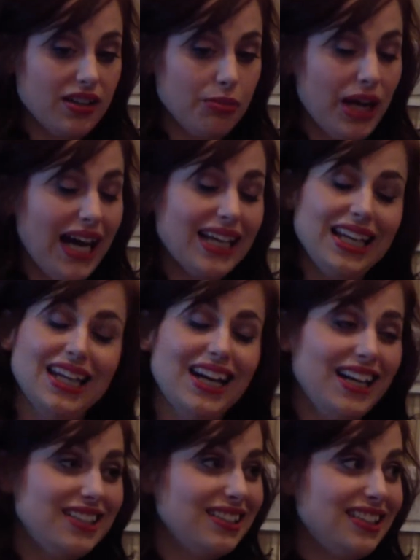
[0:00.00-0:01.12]
and unpacking.
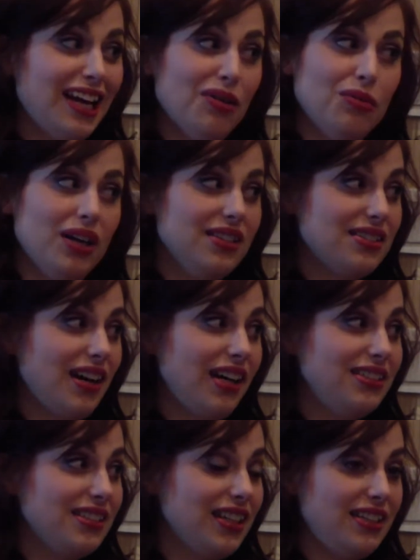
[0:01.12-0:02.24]
I did that once. I
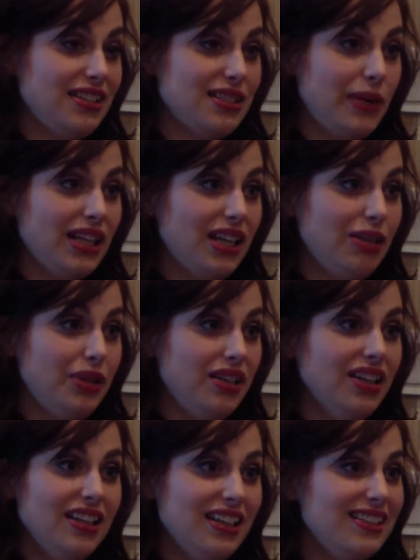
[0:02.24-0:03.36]
didn't anticipate that I'd
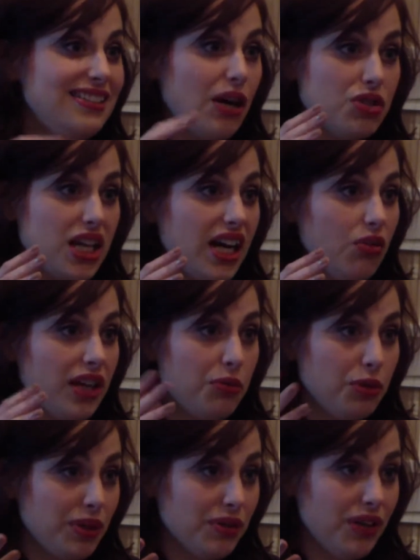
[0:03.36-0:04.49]
be downtown, that I
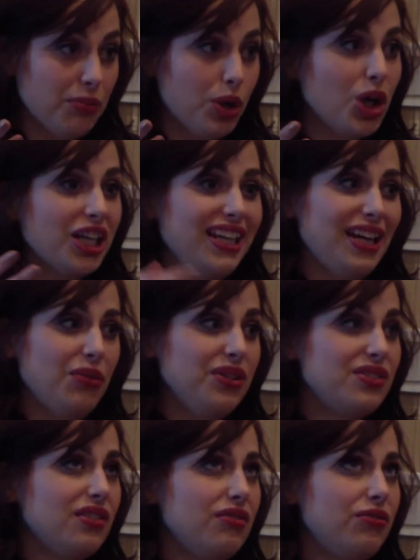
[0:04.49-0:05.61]
wouldn't be able to find parking. I
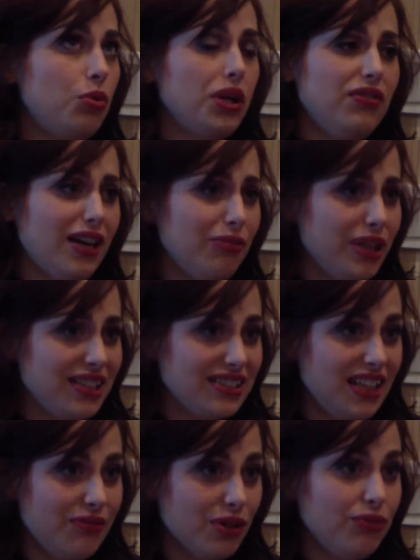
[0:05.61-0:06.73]
was 45 minutes
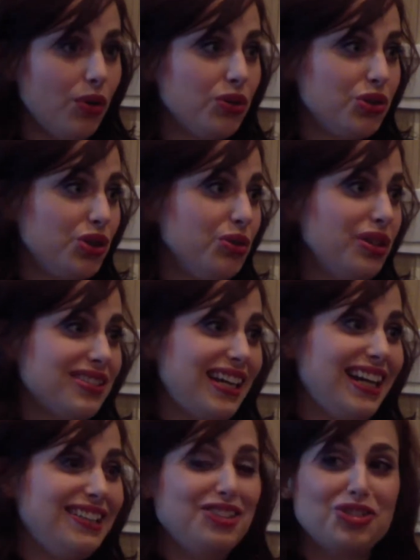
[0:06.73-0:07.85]
late for a photo shoot because I
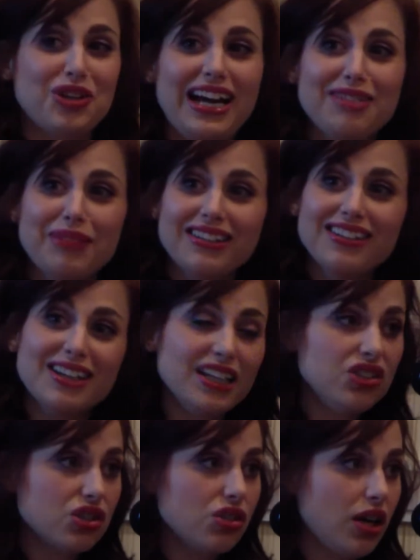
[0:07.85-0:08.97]
had to drag my
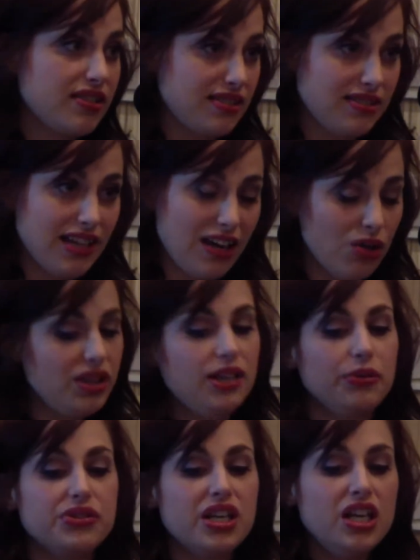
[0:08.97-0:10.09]
luggage across this town, and it
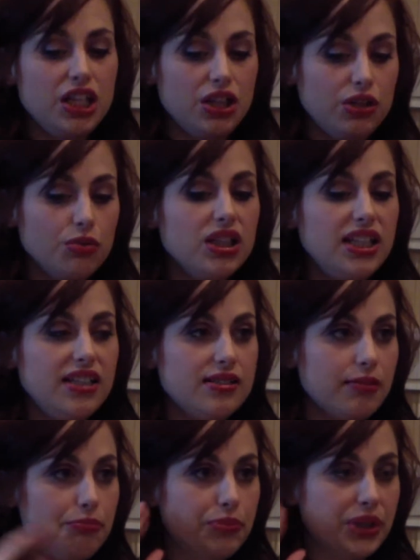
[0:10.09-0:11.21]
was, you really need
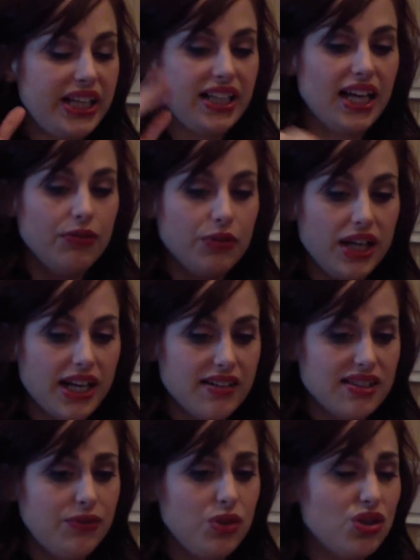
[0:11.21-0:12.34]
to plan ahead for that kind of
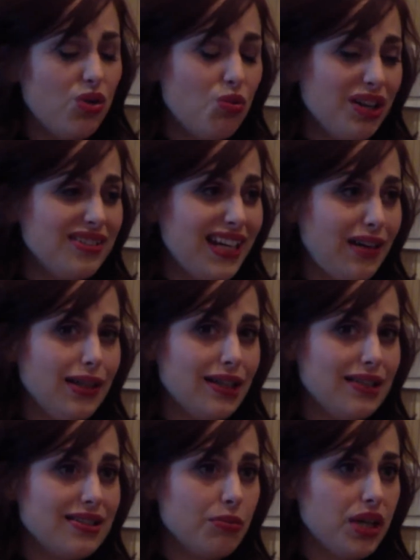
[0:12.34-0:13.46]
stuff. You don't want talent,
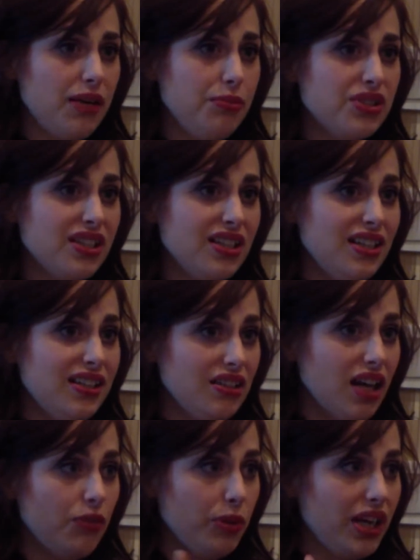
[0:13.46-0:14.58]
because sometimes you'll
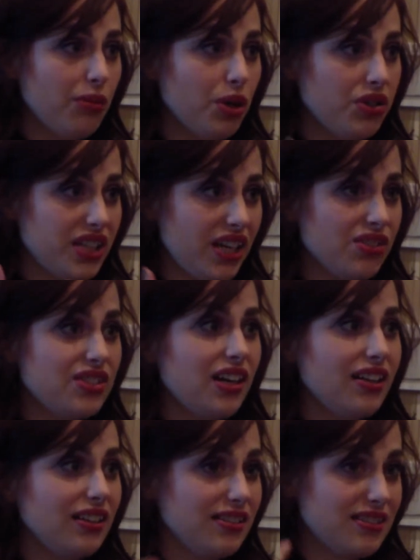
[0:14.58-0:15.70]
have a makeup artist,
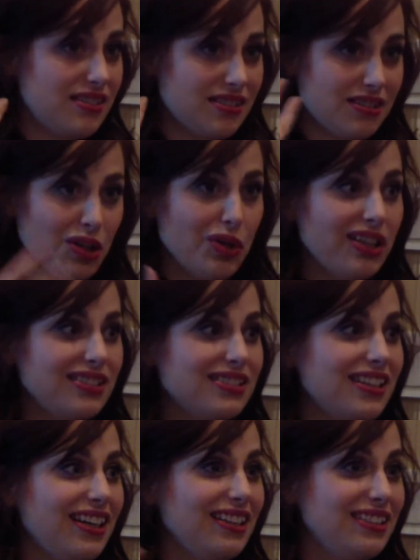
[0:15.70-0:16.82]
hairstylist, clothing
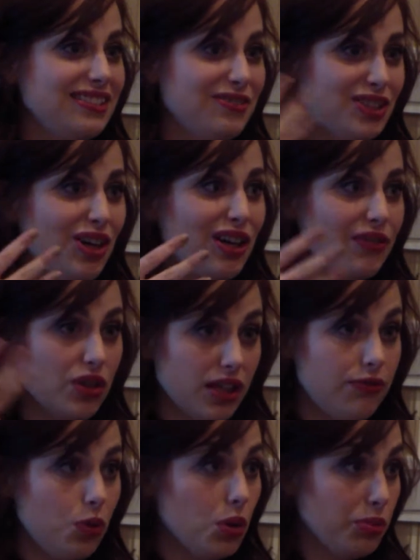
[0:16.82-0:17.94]
stylist, photographer,
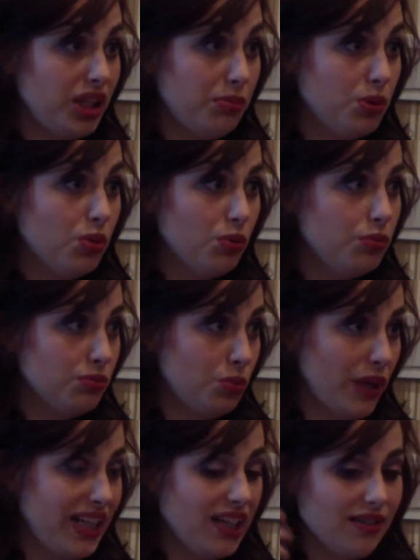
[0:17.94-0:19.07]
and 4 people
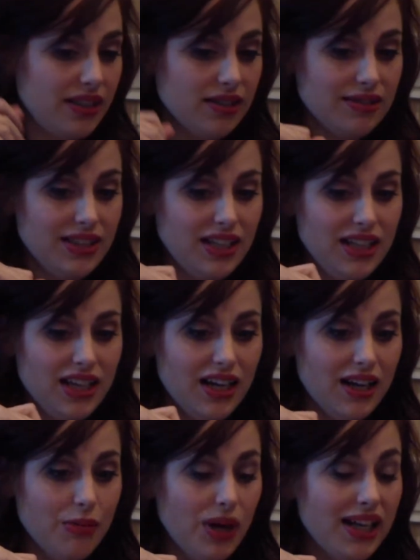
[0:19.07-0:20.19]
waiting on you.
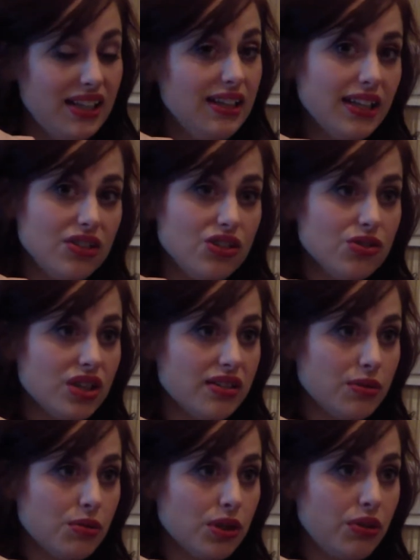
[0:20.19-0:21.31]
And then they can choose not to
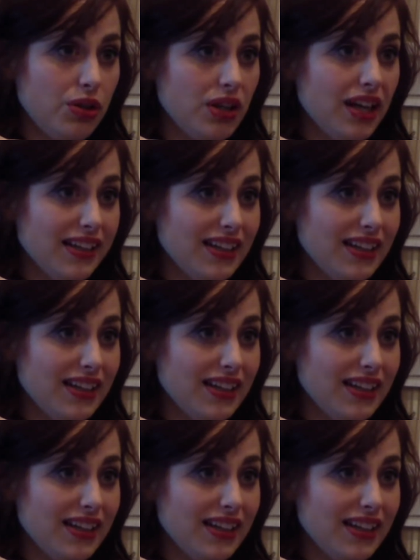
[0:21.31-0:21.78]
work with you again.